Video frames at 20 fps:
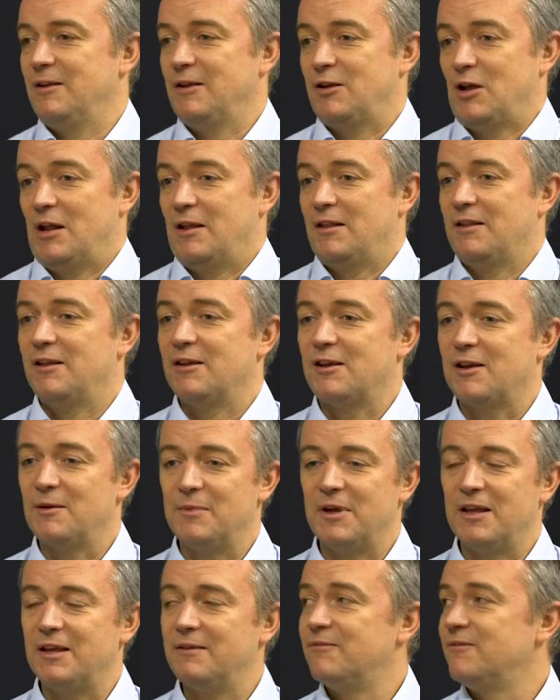it can
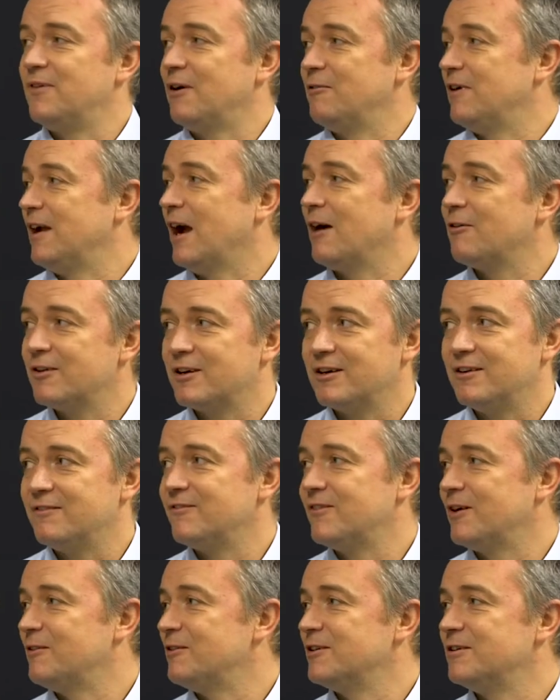be very
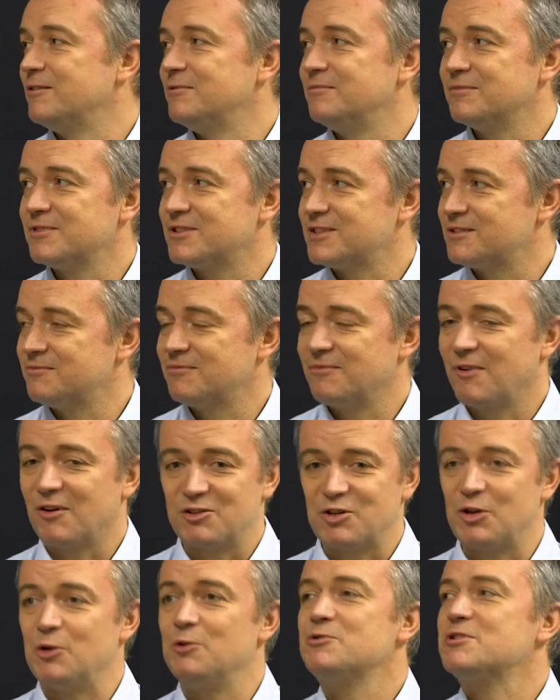arrogant, very
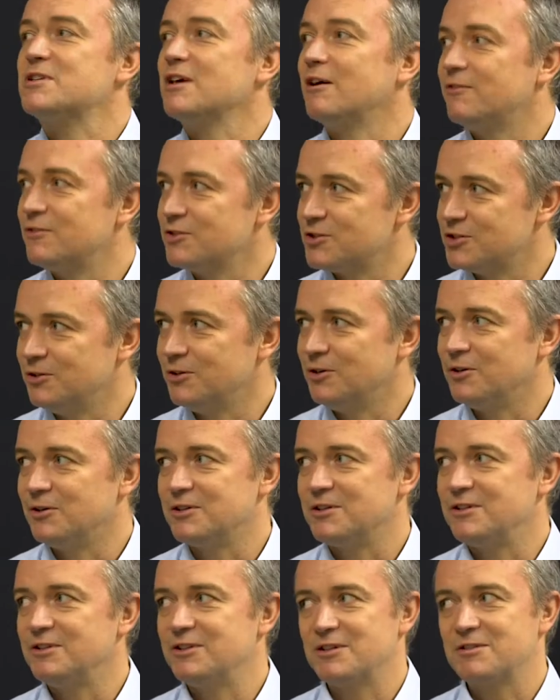too
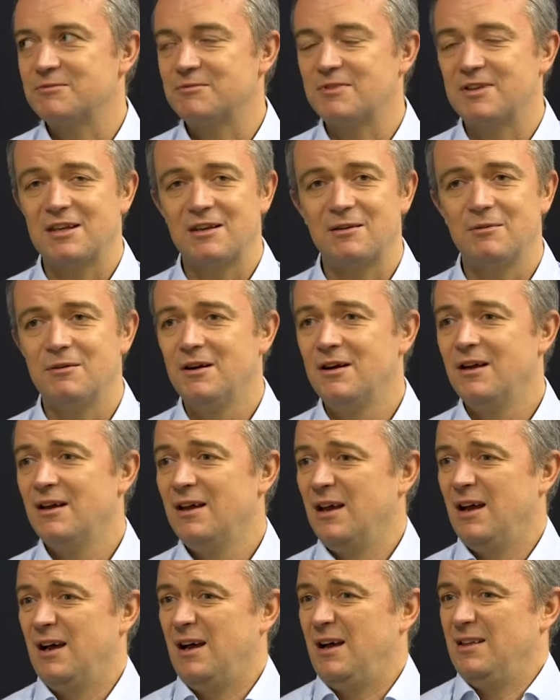self-assured, and you're just thinking,
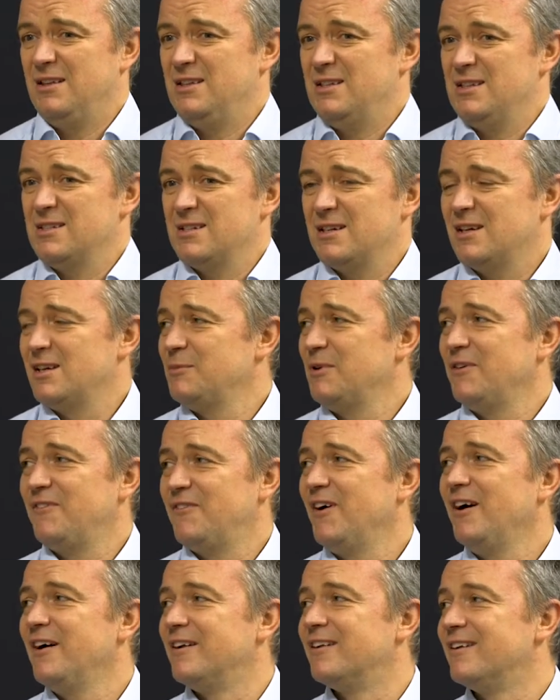this isn't going to be
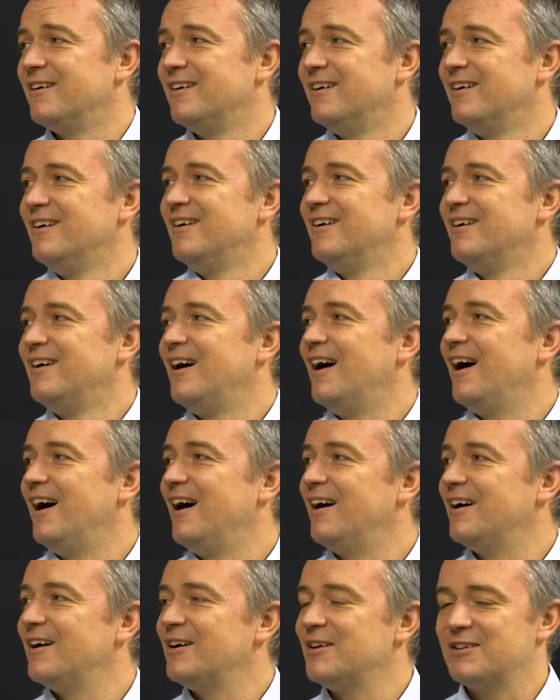fun. Yeah.
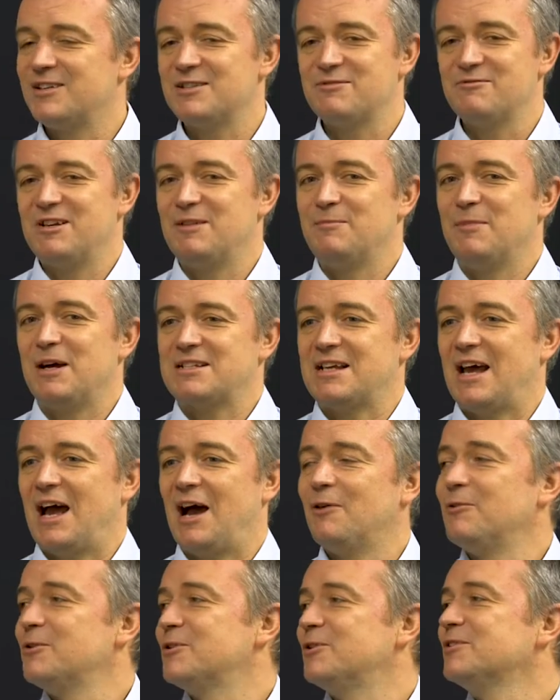It doesn't really matter
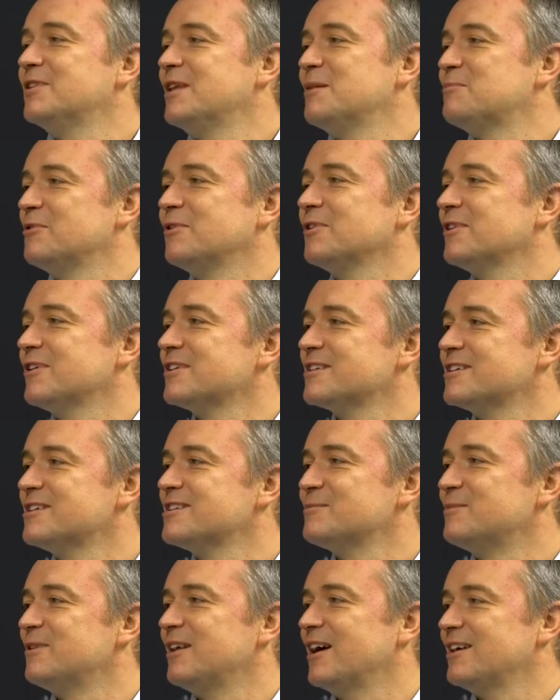how good their product
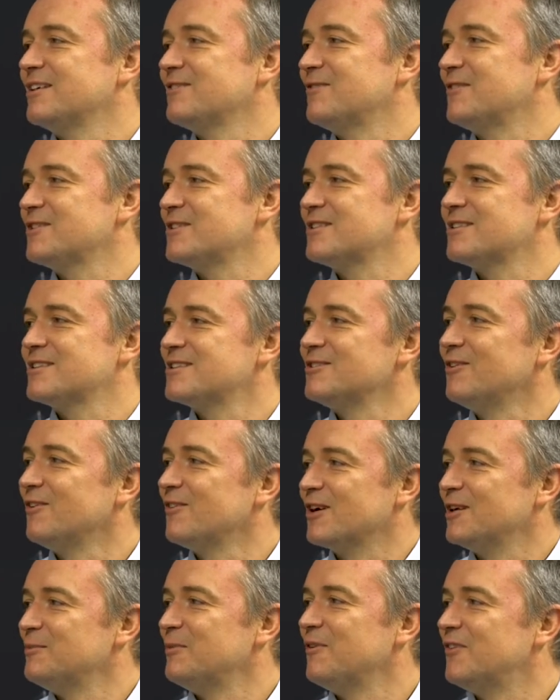is, but if it's
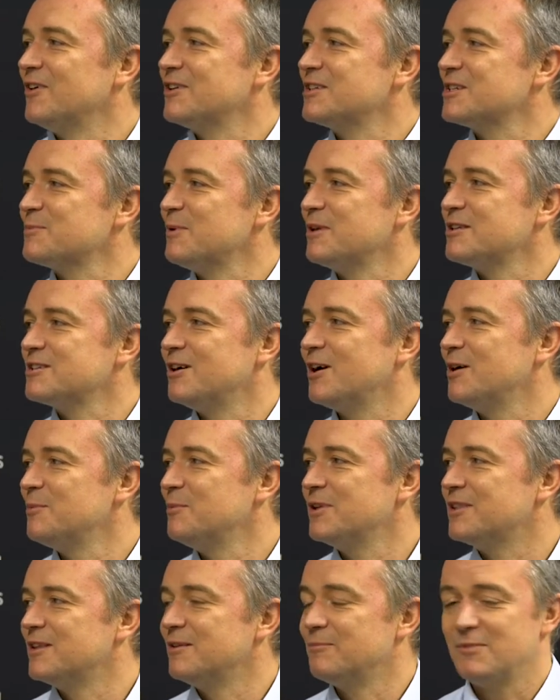not going to be fun to spend time
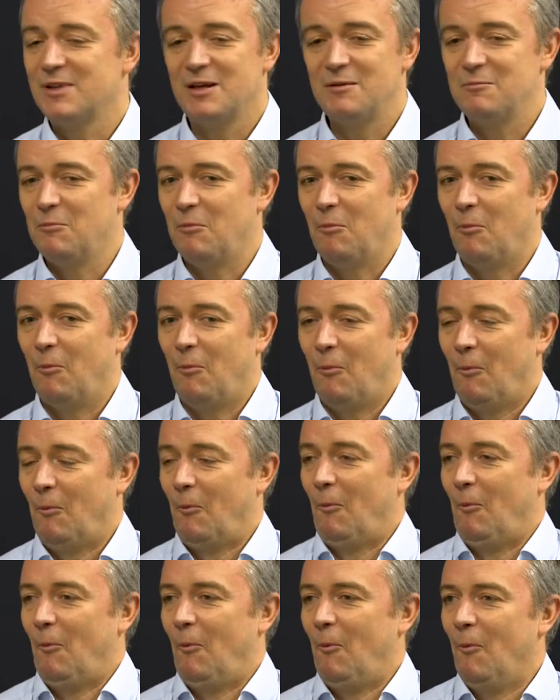with them, then
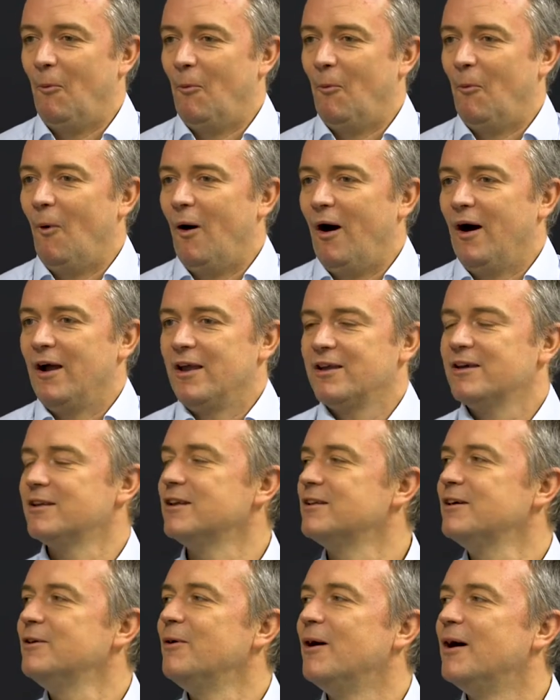why are you
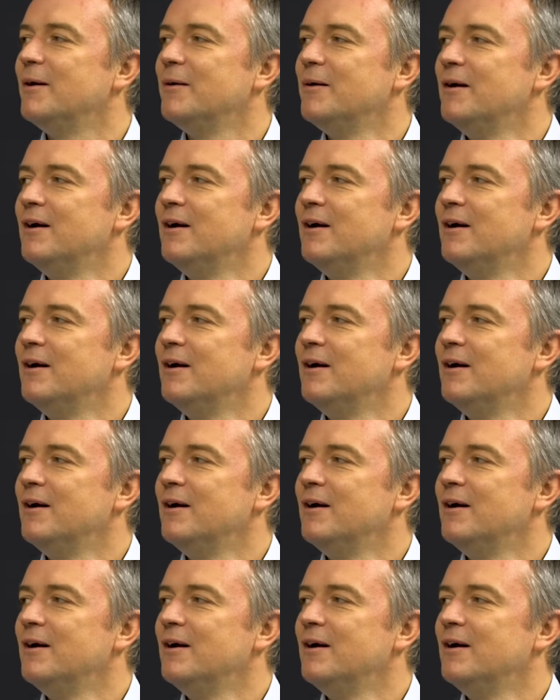going to do it?